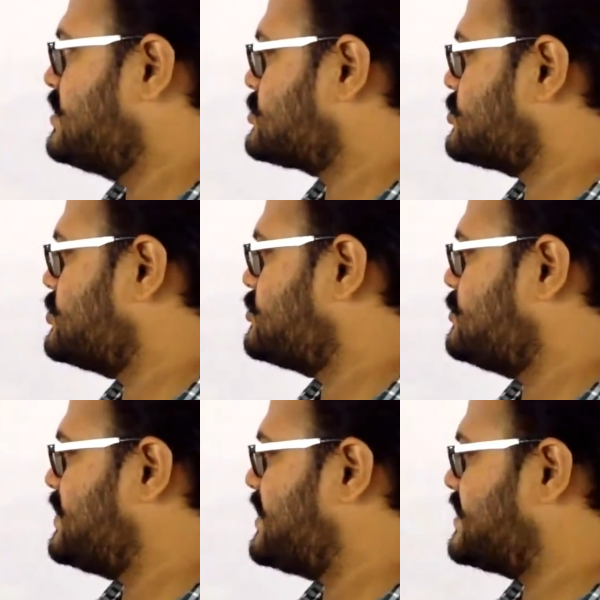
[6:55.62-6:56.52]
so you will
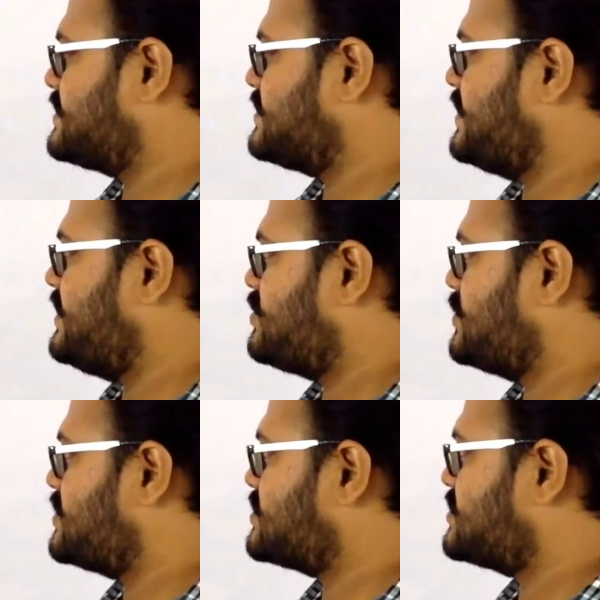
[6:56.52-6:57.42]
be getting the
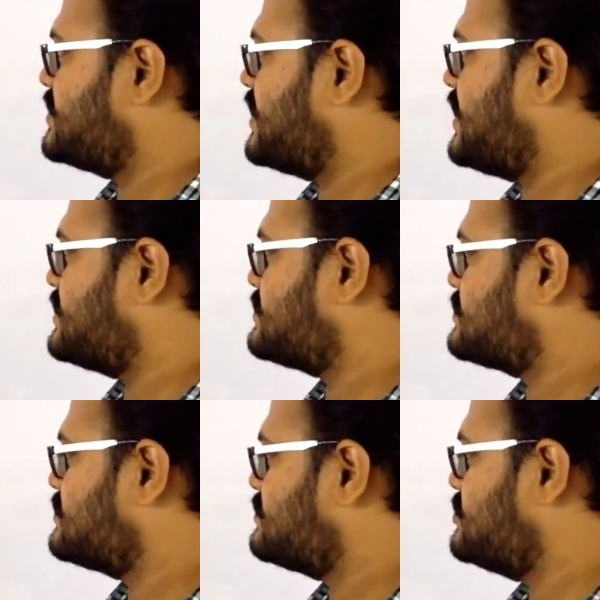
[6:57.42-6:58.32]
equation as
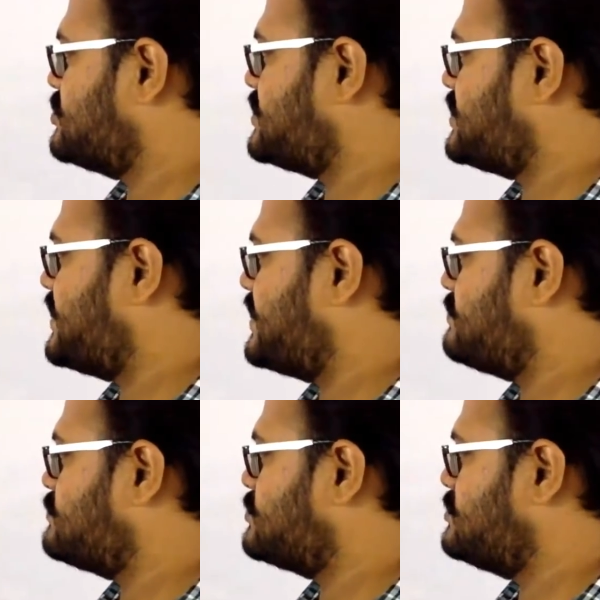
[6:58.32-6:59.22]
your
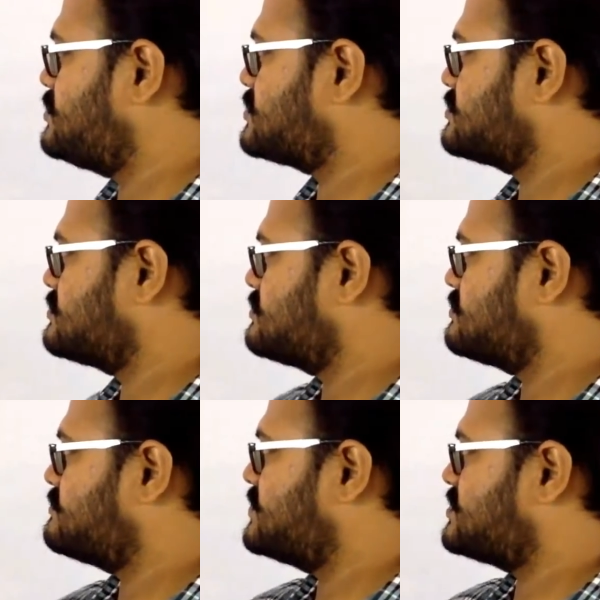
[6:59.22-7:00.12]
10 volts,
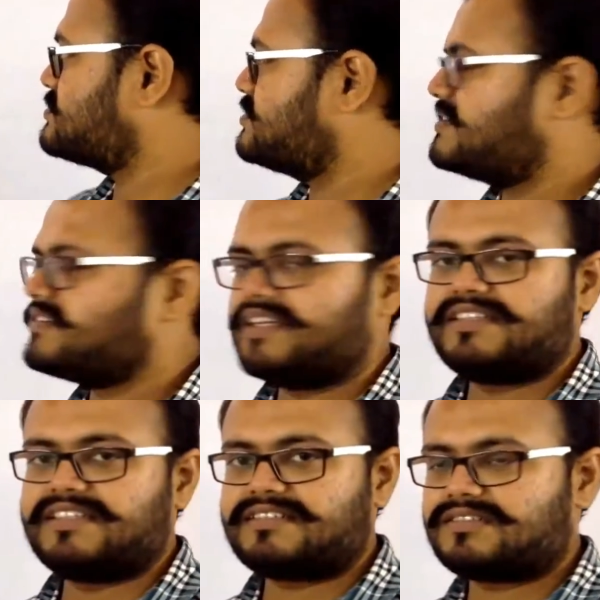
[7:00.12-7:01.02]
which is going
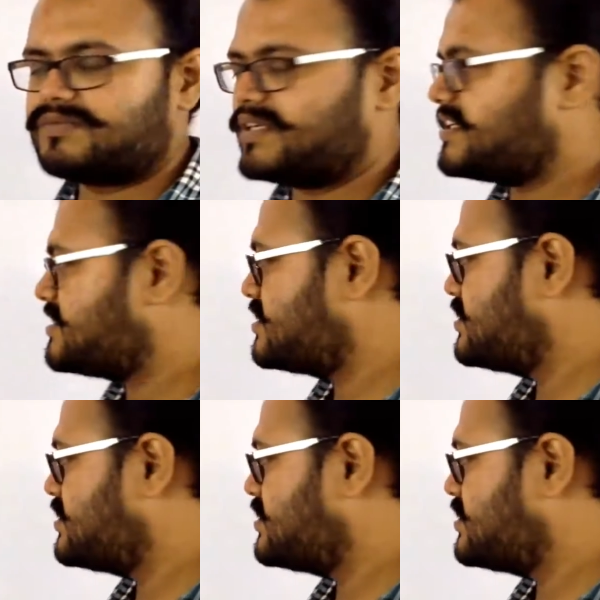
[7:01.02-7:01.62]
in this way.